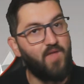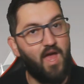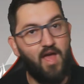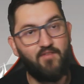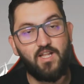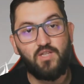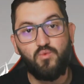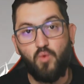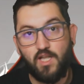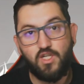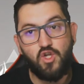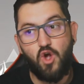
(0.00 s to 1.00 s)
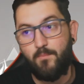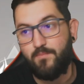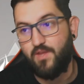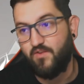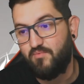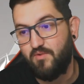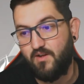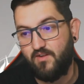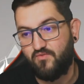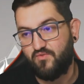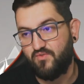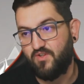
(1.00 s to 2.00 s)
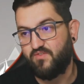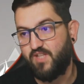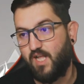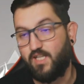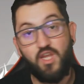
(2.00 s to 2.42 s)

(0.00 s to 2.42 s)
I have that one copy of that